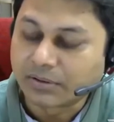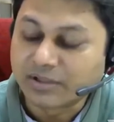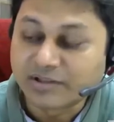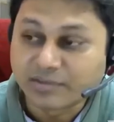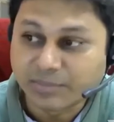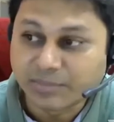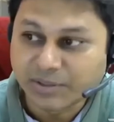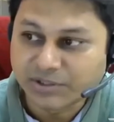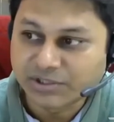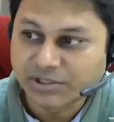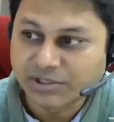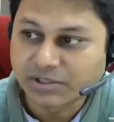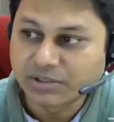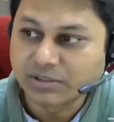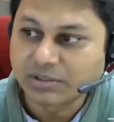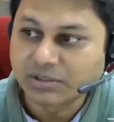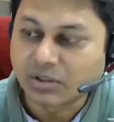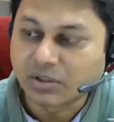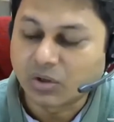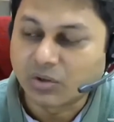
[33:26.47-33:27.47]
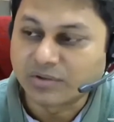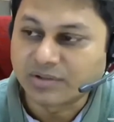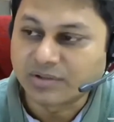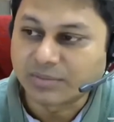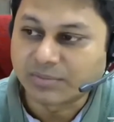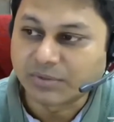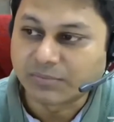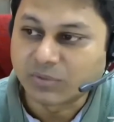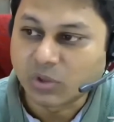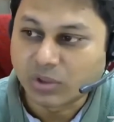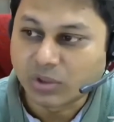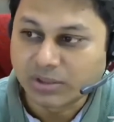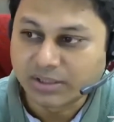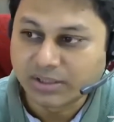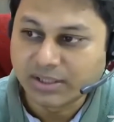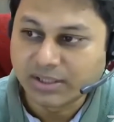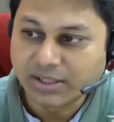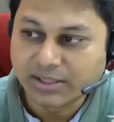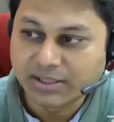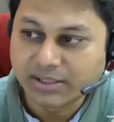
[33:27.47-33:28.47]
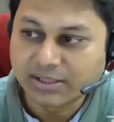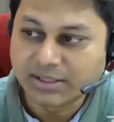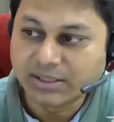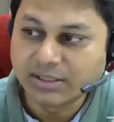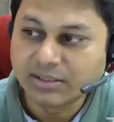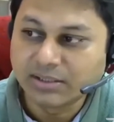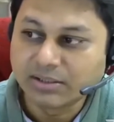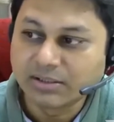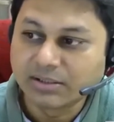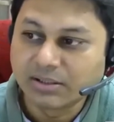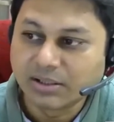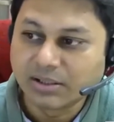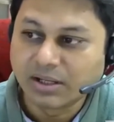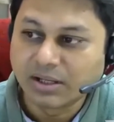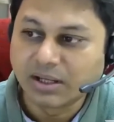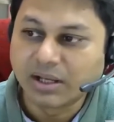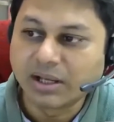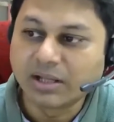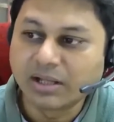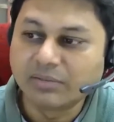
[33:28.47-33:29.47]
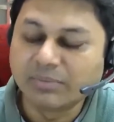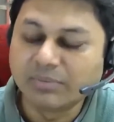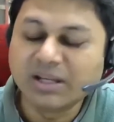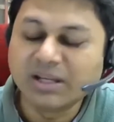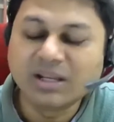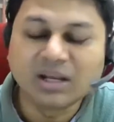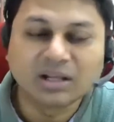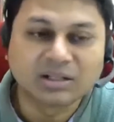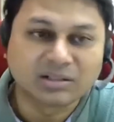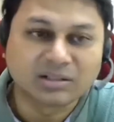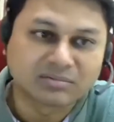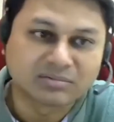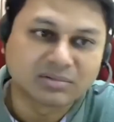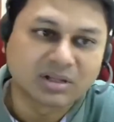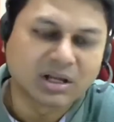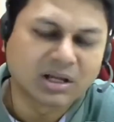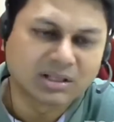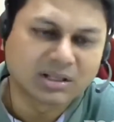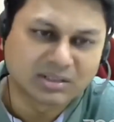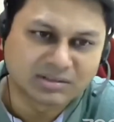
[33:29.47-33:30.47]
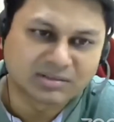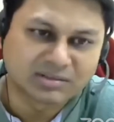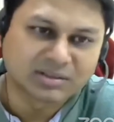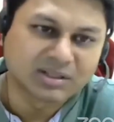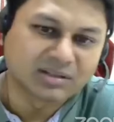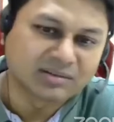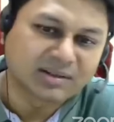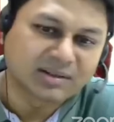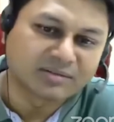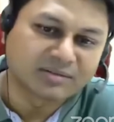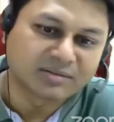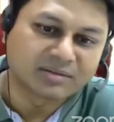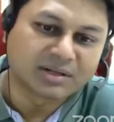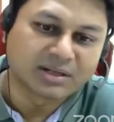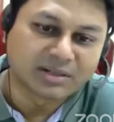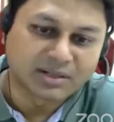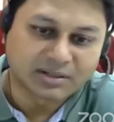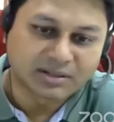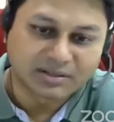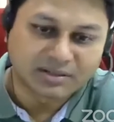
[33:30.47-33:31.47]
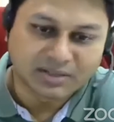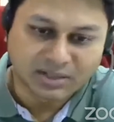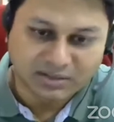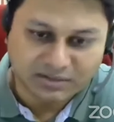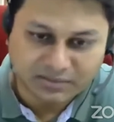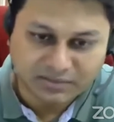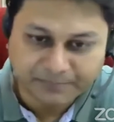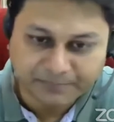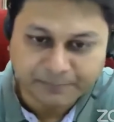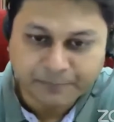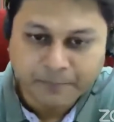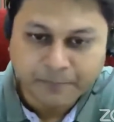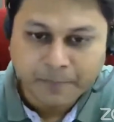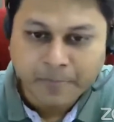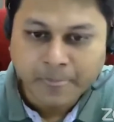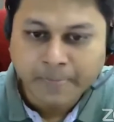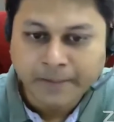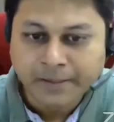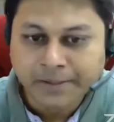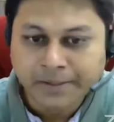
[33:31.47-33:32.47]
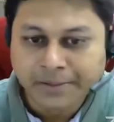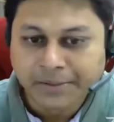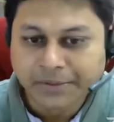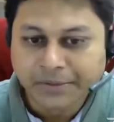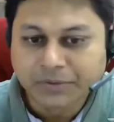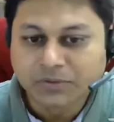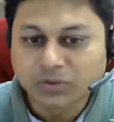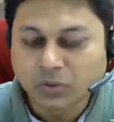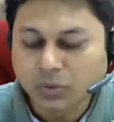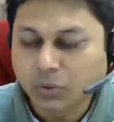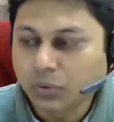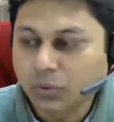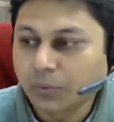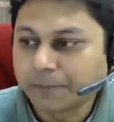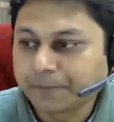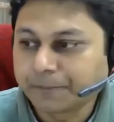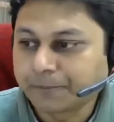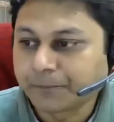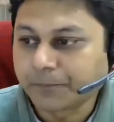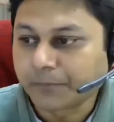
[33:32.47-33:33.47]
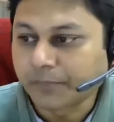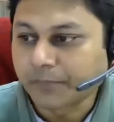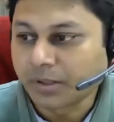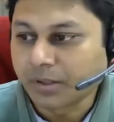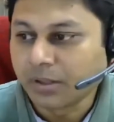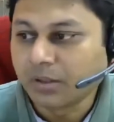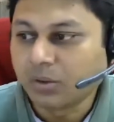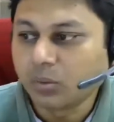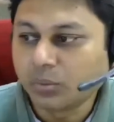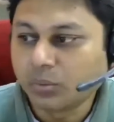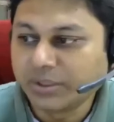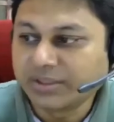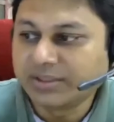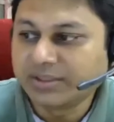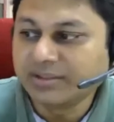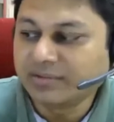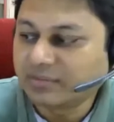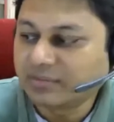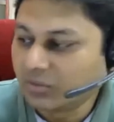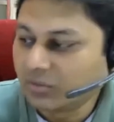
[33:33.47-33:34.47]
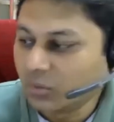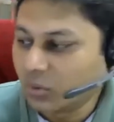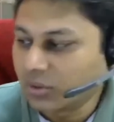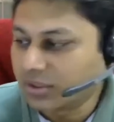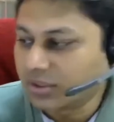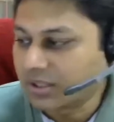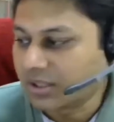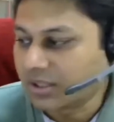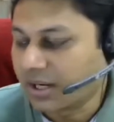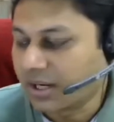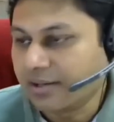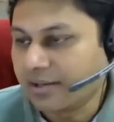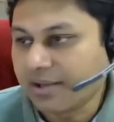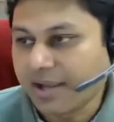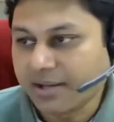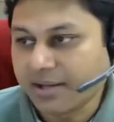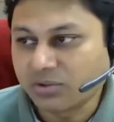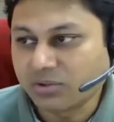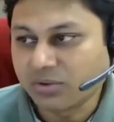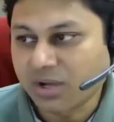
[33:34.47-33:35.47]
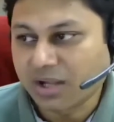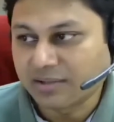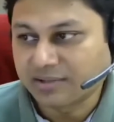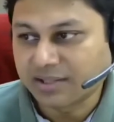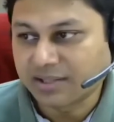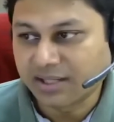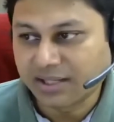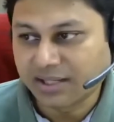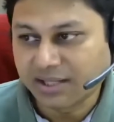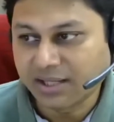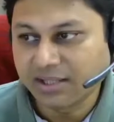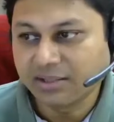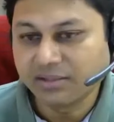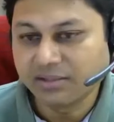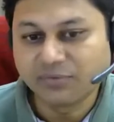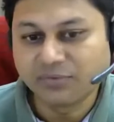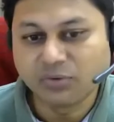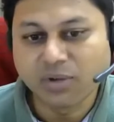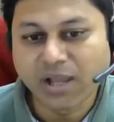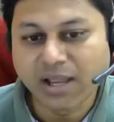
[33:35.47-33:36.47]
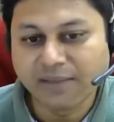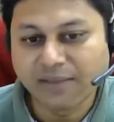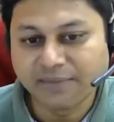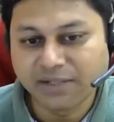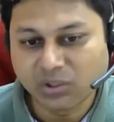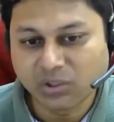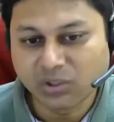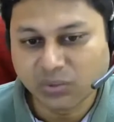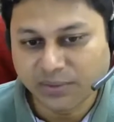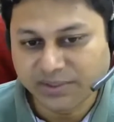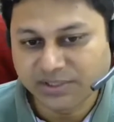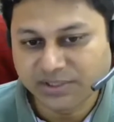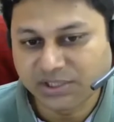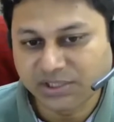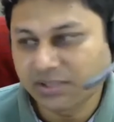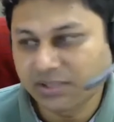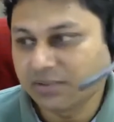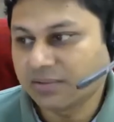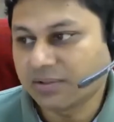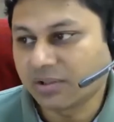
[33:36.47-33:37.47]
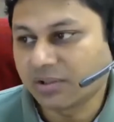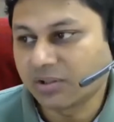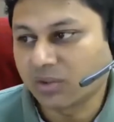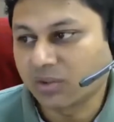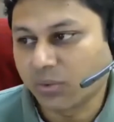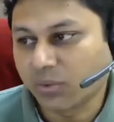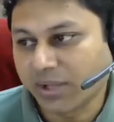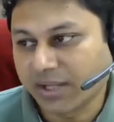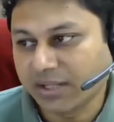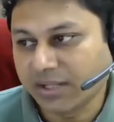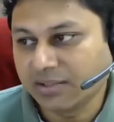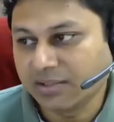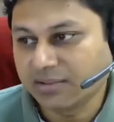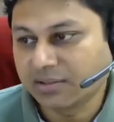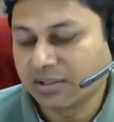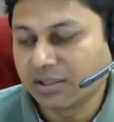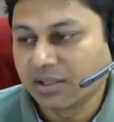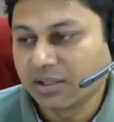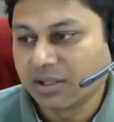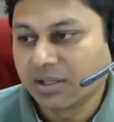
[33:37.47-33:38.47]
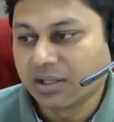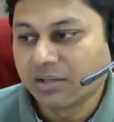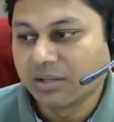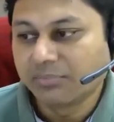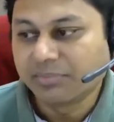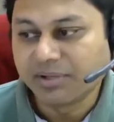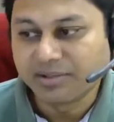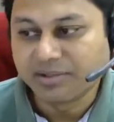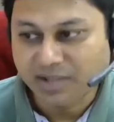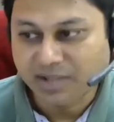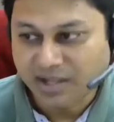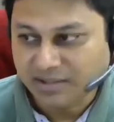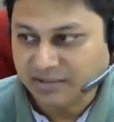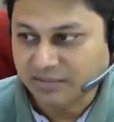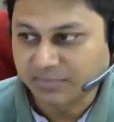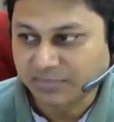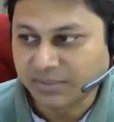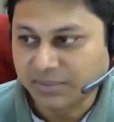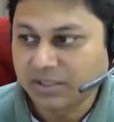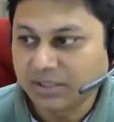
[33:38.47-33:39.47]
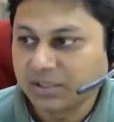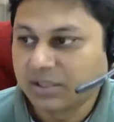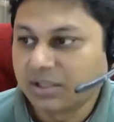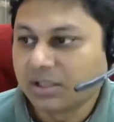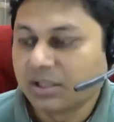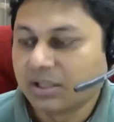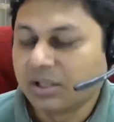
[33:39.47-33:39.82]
dispersion, the concept of nonlinearity, and many other things associated with this. So with this note, I'd like to ask again, if you have any questions and queries, please ask me.